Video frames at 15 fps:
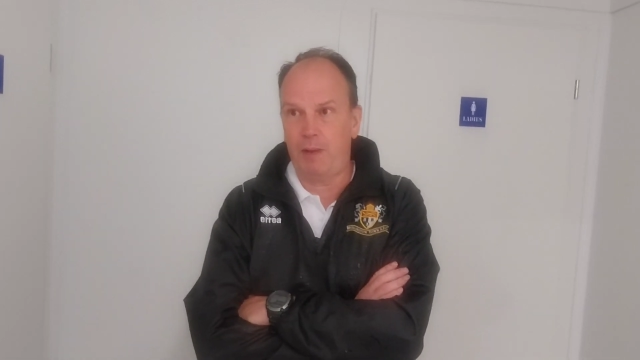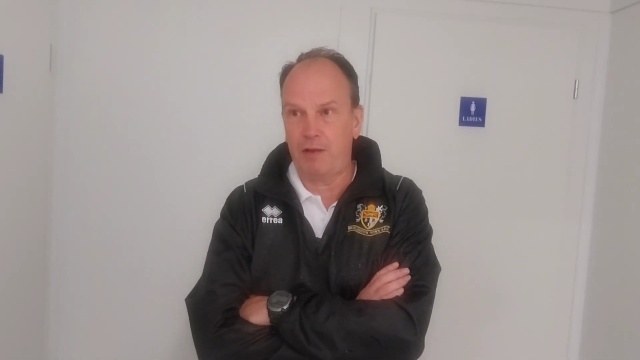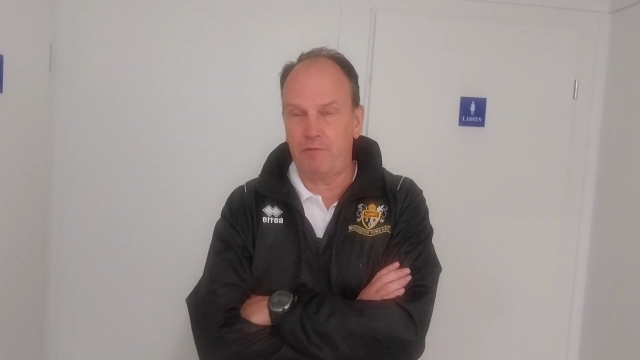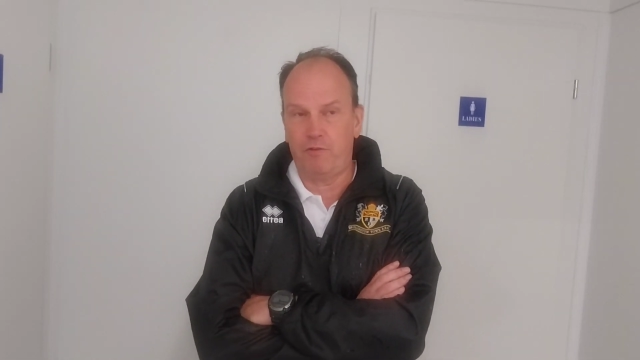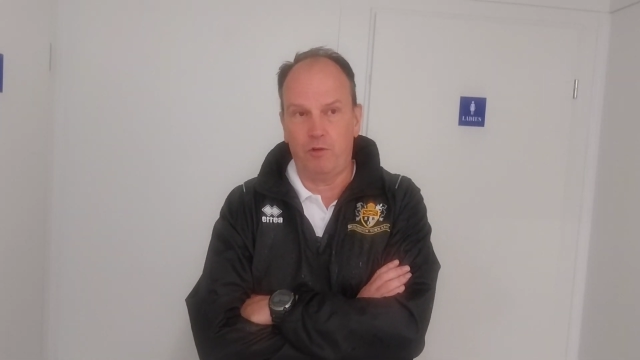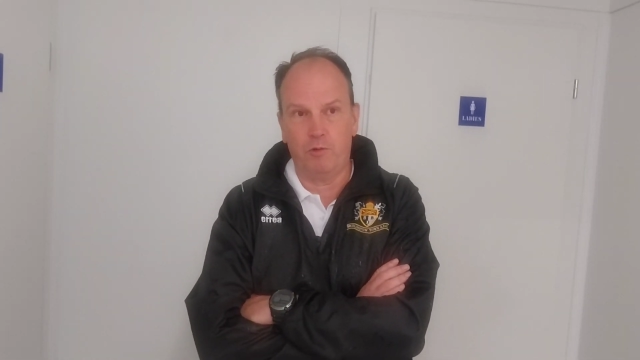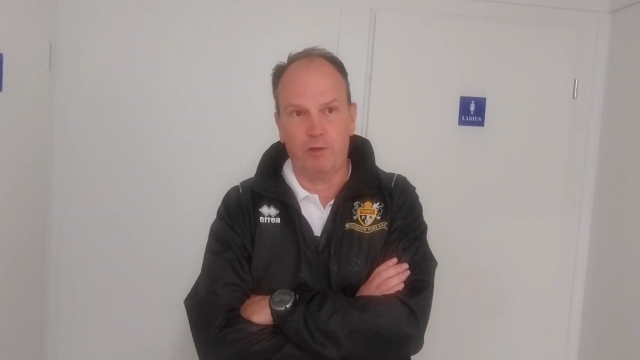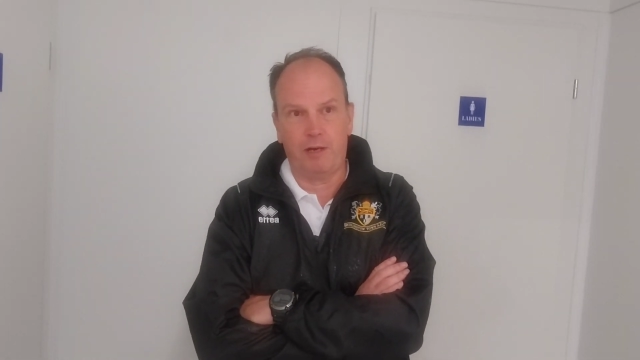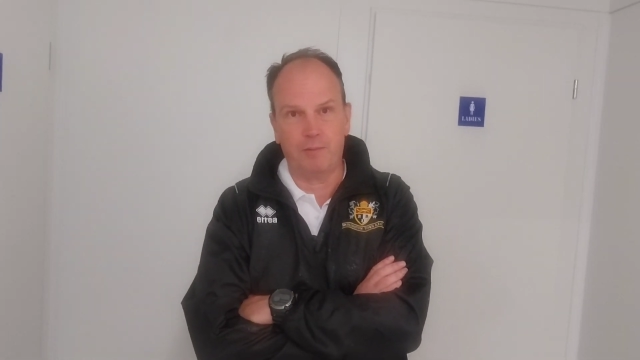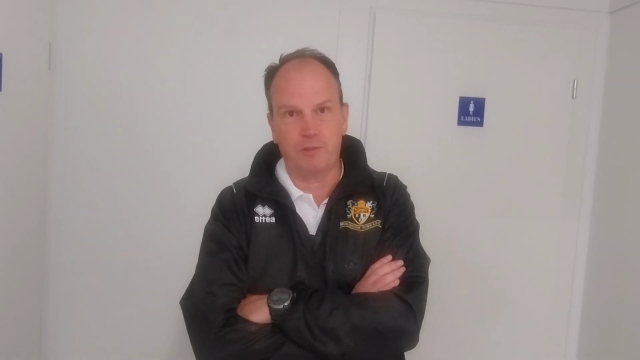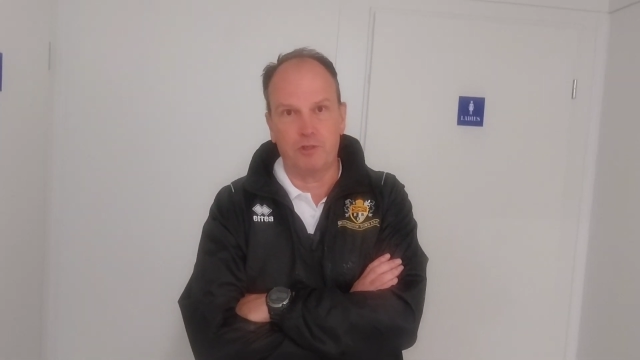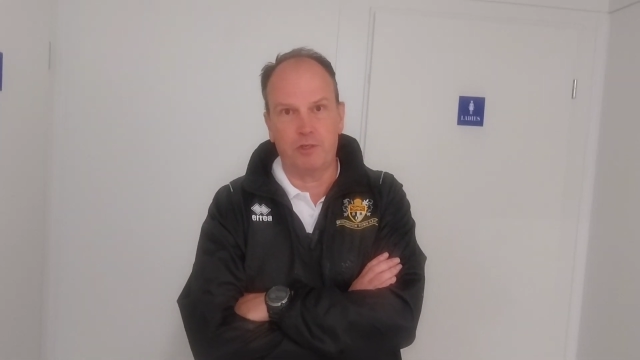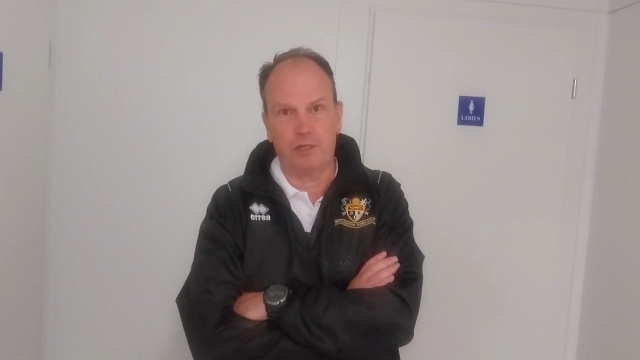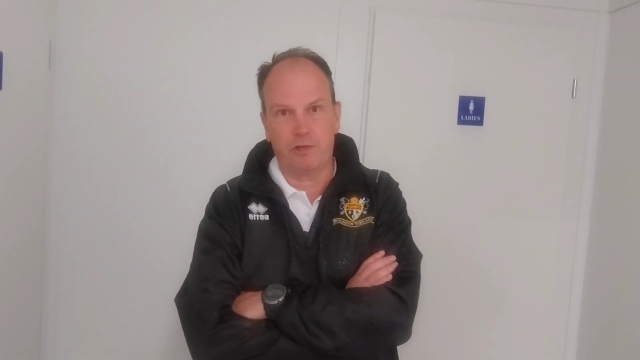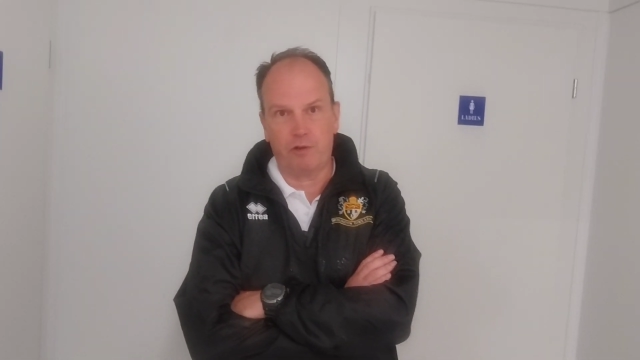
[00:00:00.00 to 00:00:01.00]
back four were
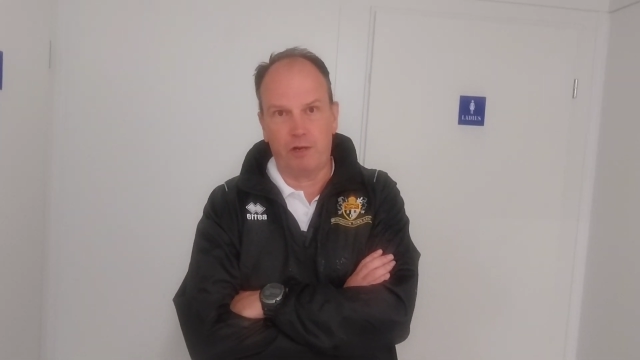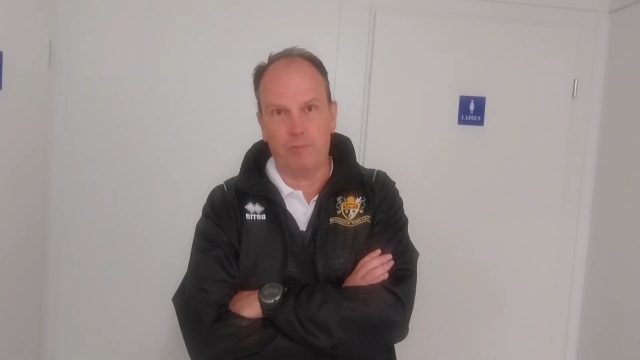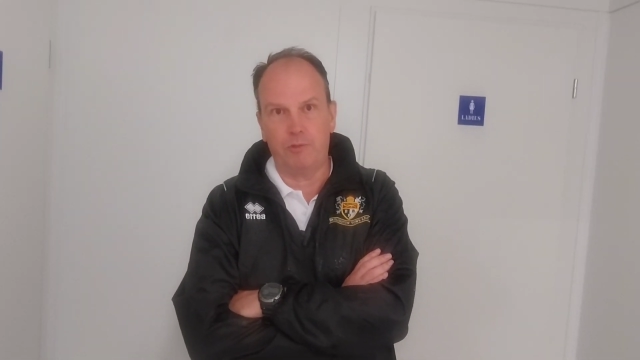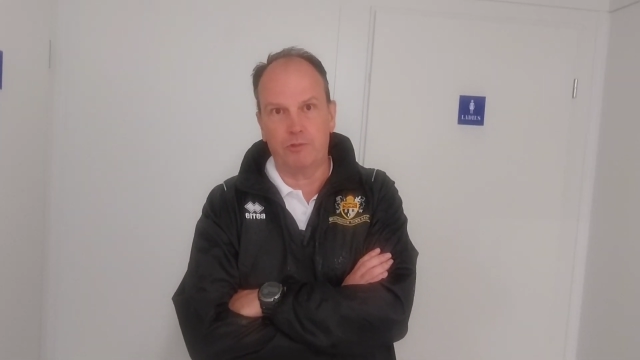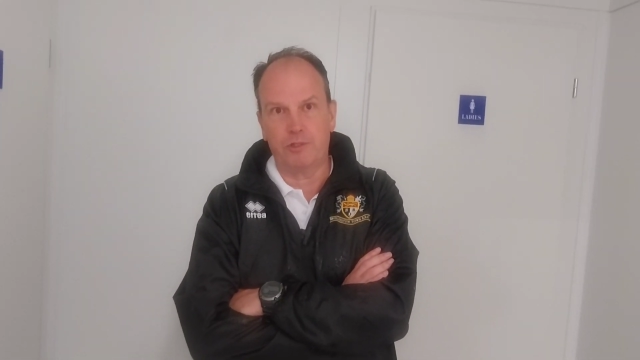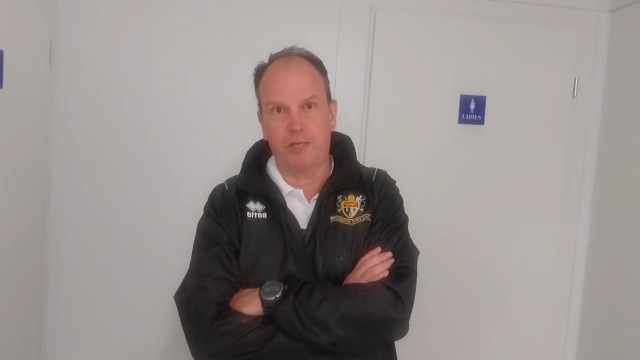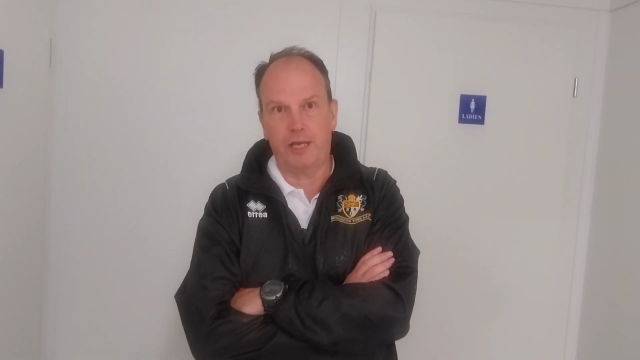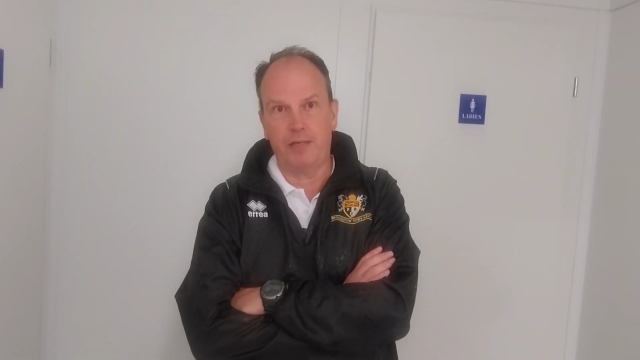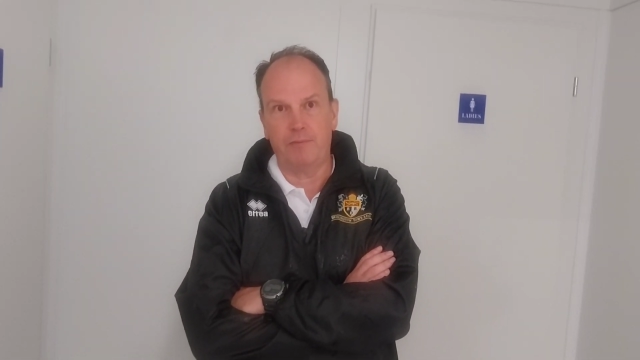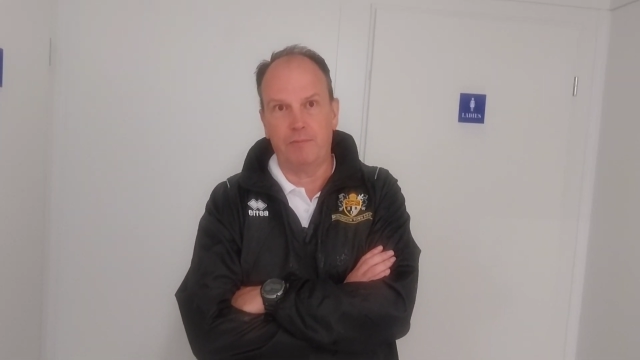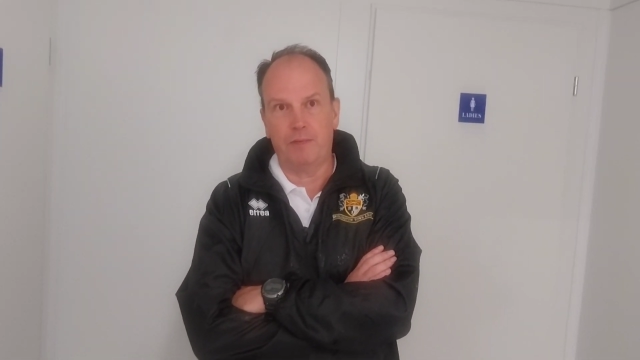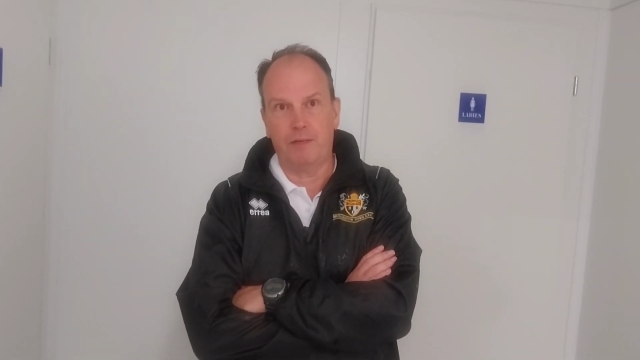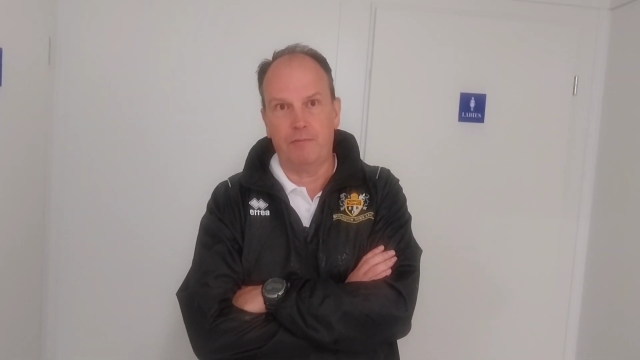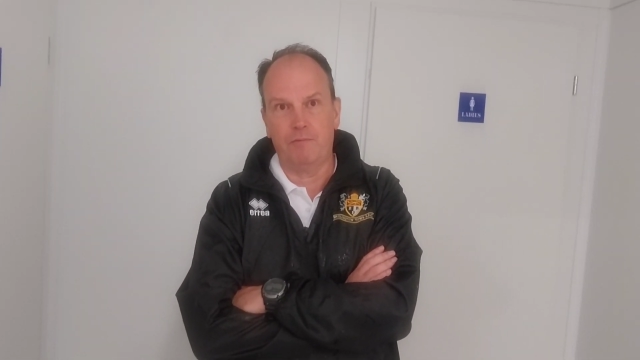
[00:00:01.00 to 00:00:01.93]
absolutely incredible today.